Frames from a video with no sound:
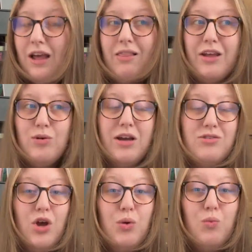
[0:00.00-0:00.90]
and let you guys
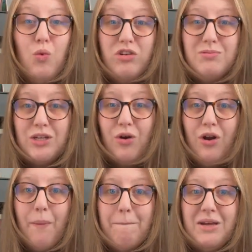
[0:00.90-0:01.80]
know what's been going
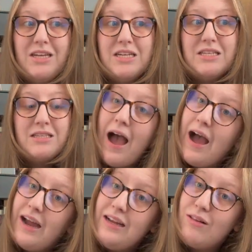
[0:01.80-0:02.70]
on, because
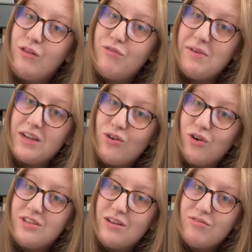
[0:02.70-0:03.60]
I love making
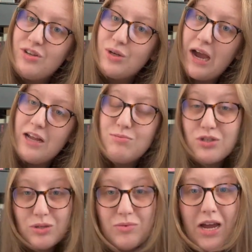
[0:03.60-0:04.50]
content with you guys, but
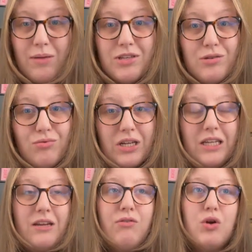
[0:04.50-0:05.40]
sometimes it's really
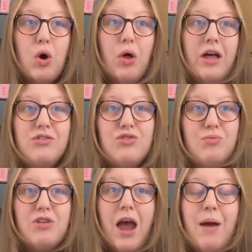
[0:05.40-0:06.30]
difficult and
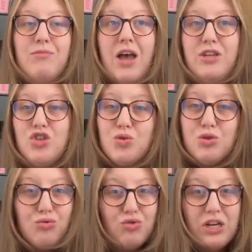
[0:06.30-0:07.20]
sometimes I just
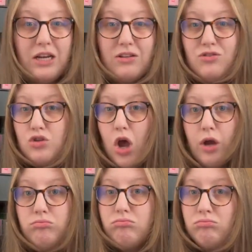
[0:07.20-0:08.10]
want to read, so